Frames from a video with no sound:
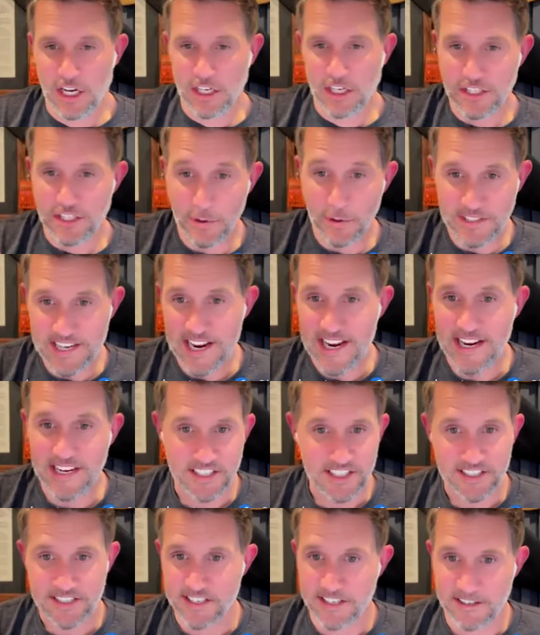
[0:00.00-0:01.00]
So it
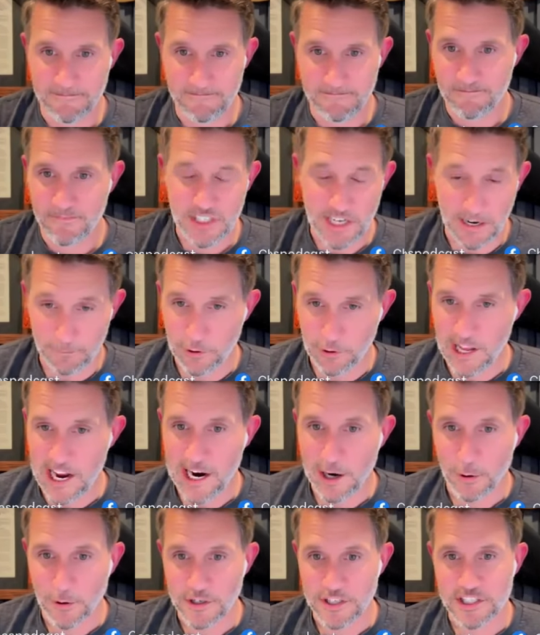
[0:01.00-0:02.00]
takes several
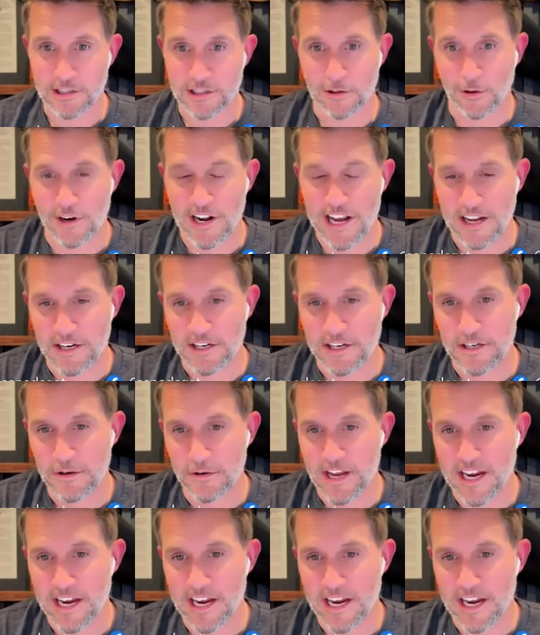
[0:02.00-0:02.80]
hours to learn how to do